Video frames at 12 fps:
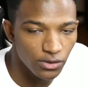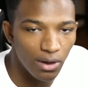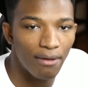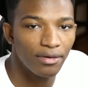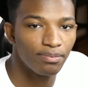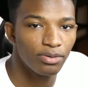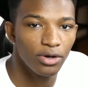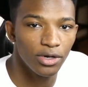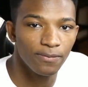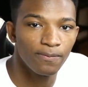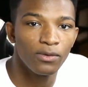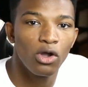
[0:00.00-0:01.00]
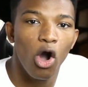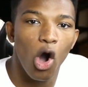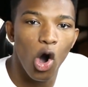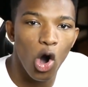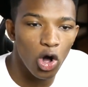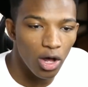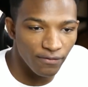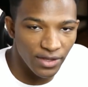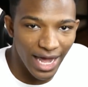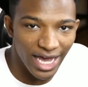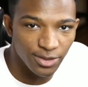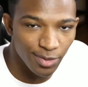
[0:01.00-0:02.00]
So I would put all of
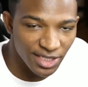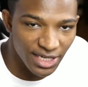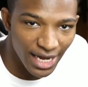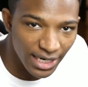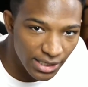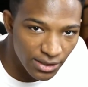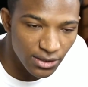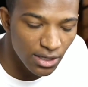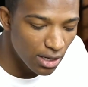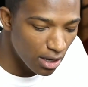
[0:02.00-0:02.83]
the expectations